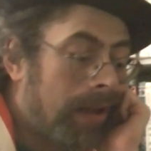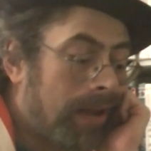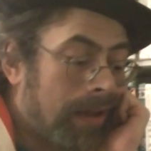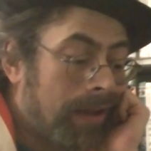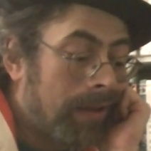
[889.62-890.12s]

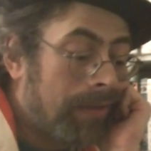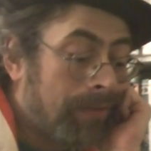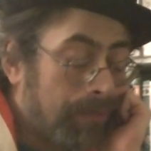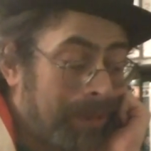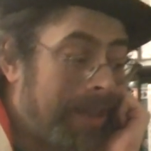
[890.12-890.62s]
uh,
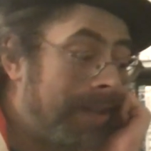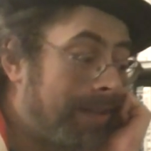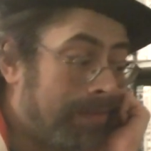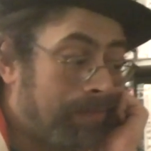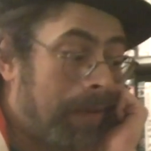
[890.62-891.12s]
for
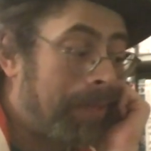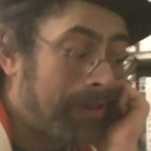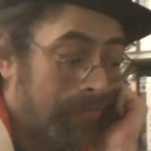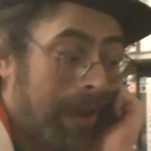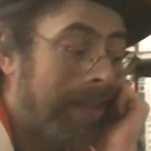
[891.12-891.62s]
me, maybe
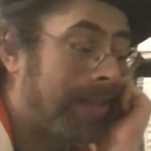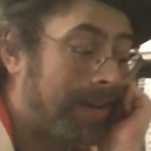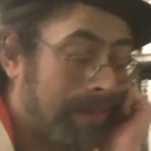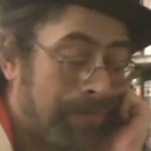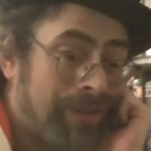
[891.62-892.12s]
the fact that
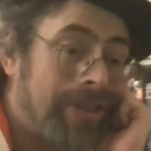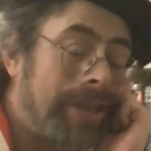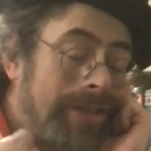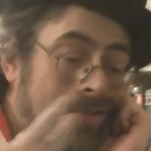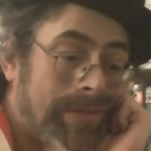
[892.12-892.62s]
it's
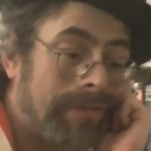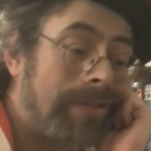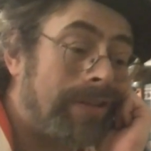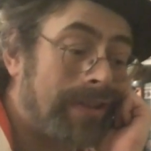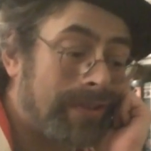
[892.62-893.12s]
procedural
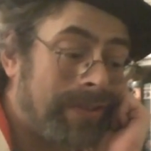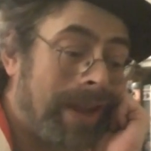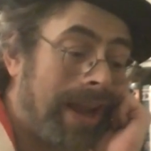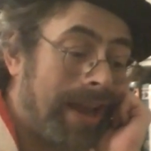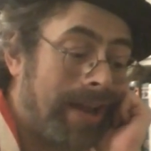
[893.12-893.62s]

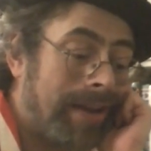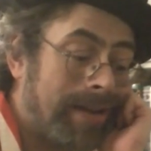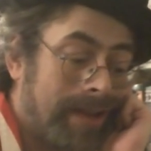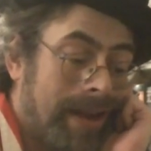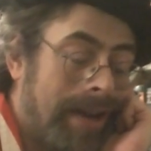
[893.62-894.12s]
rules
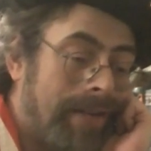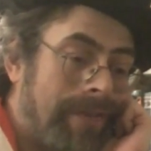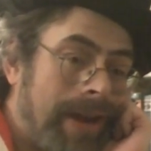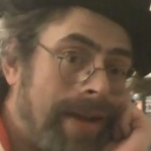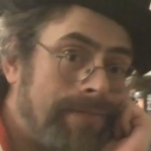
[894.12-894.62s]
and kind
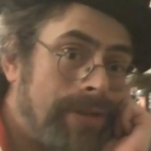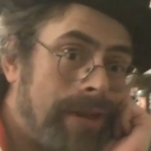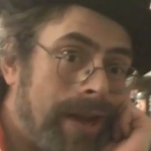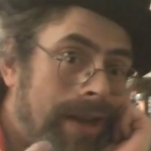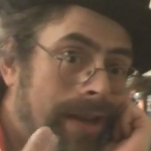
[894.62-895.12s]
of an
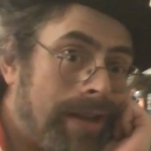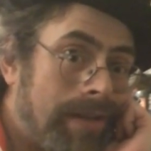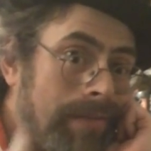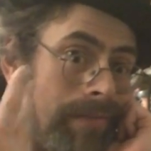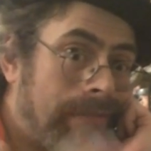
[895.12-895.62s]
abstract
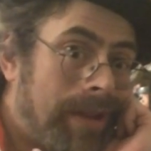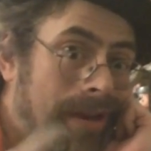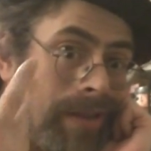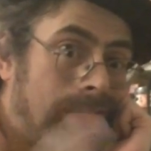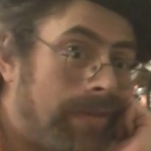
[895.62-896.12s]
game
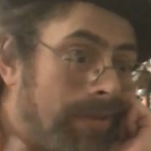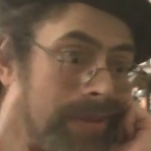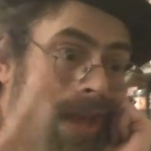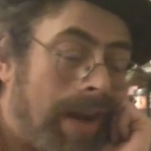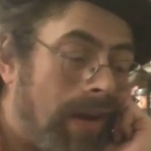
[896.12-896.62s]
kind of
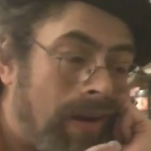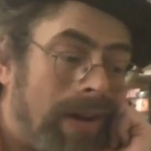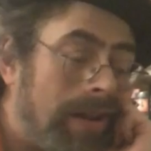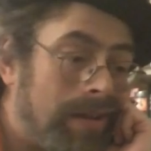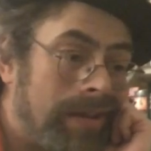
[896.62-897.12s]
throws that
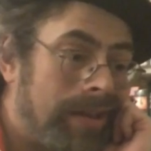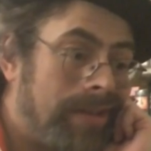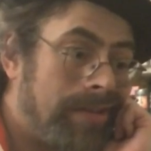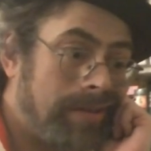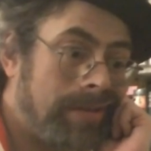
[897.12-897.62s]
all
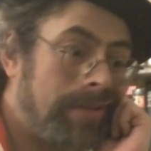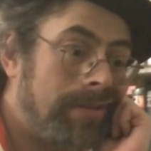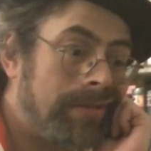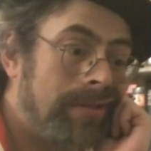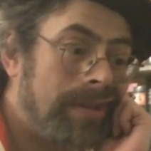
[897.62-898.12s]

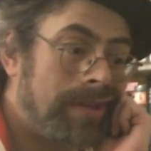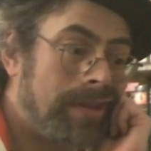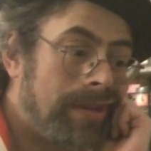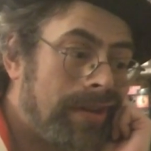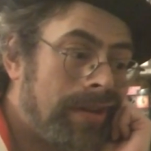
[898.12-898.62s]
into
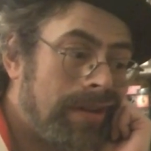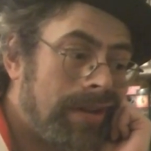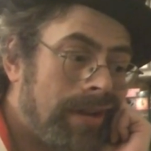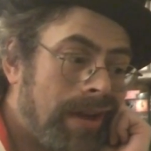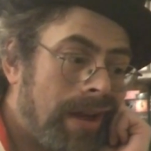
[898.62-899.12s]

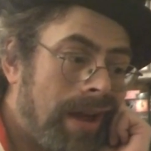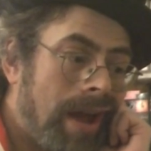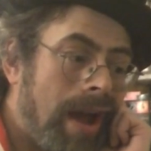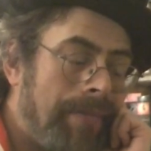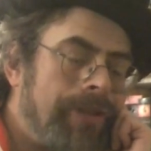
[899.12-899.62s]

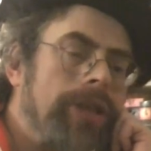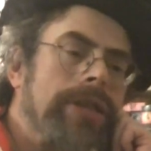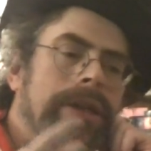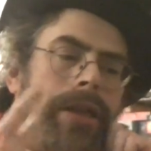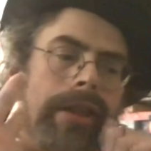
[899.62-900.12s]
I'm
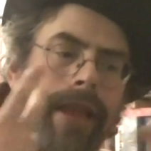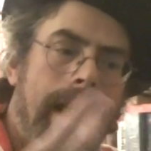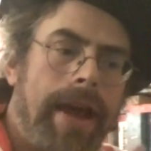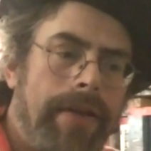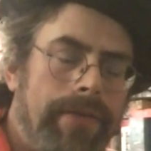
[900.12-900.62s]
just in
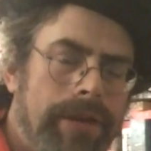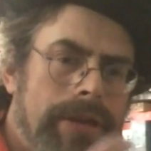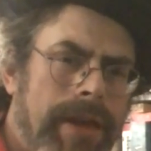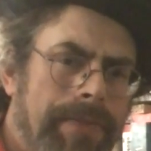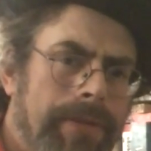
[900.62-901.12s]
that
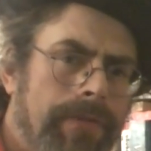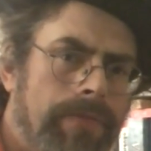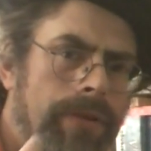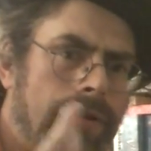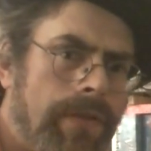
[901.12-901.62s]
receptive
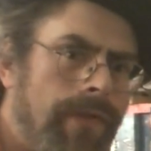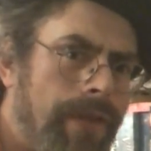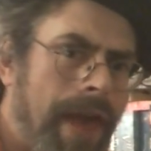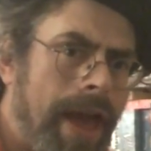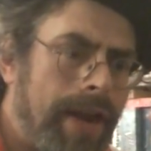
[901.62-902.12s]
mood for that